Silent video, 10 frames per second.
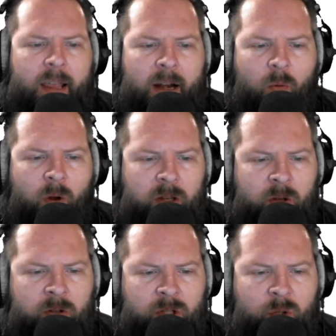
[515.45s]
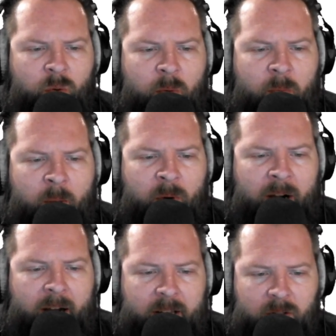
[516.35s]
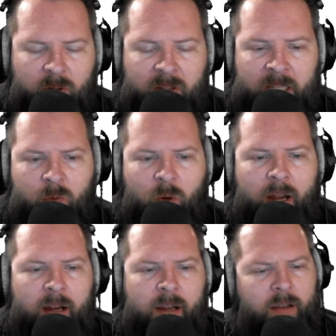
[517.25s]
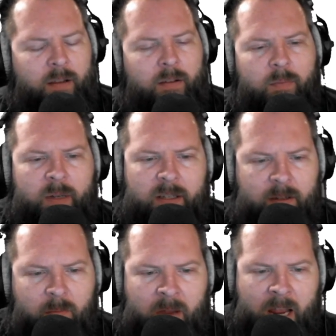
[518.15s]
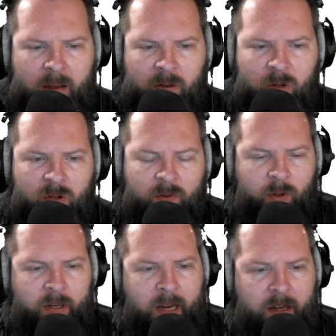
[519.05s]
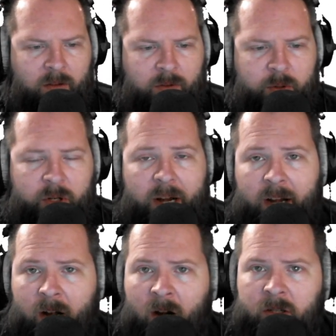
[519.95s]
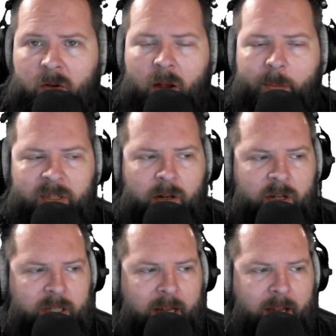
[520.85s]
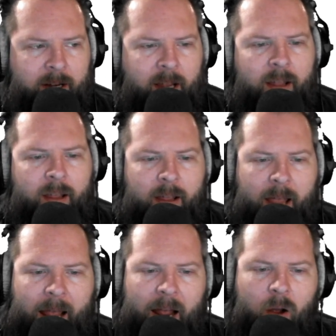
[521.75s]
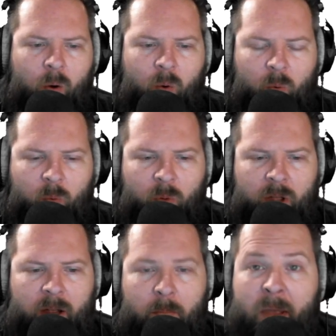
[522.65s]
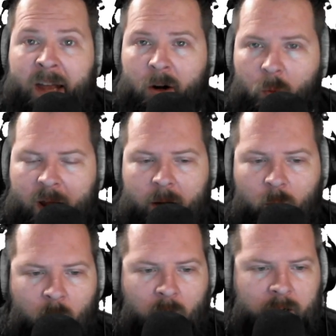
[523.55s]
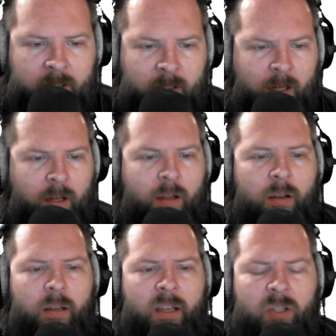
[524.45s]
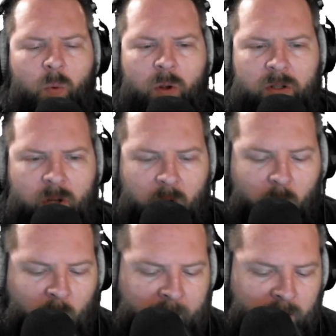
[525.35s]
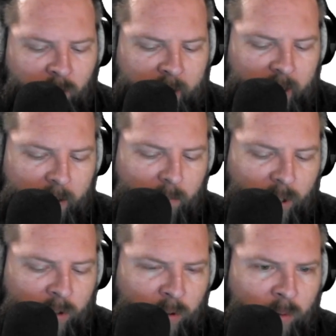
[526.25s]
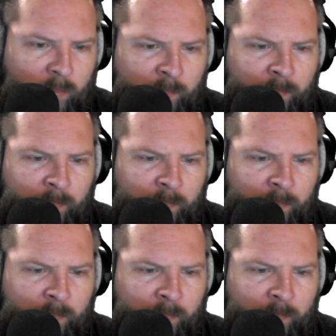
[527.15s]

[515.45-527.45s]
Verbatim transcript: And I want you to remember how to do it this way because it may be useful again in the future. And it also helps us understand how the better way works. Okay, so we'll say red, green, and blue.